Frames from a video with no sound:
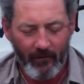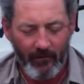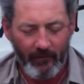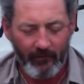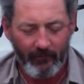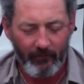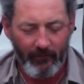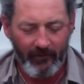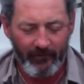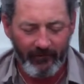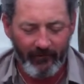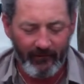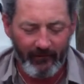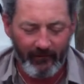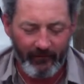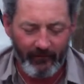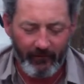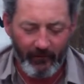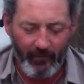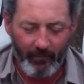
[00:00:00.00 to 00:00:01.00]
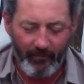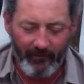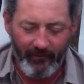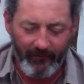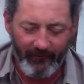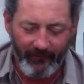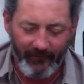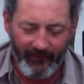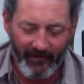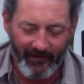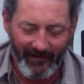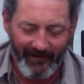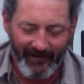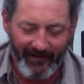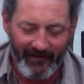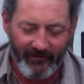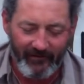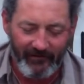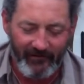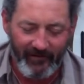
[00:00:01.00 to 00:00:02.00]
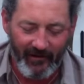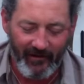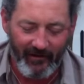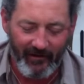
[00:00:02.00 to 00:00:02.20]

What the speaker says: his mission to uplift each